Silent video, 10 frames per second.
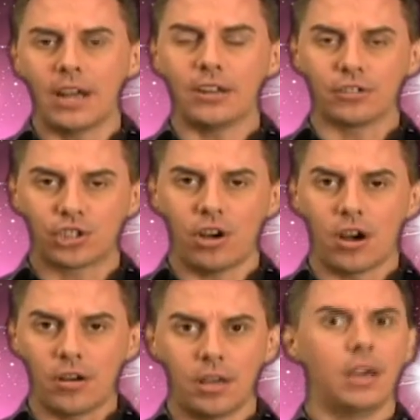in your
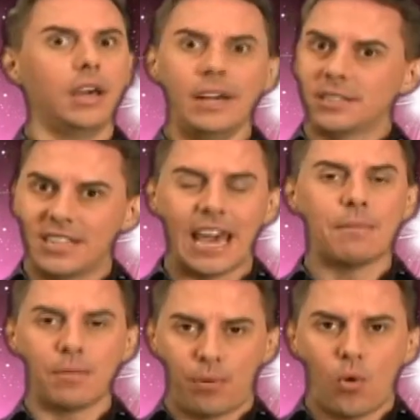chart, it's damn
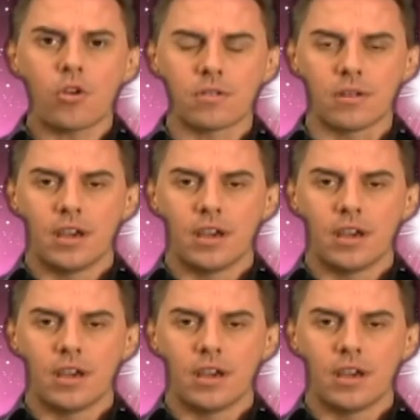important.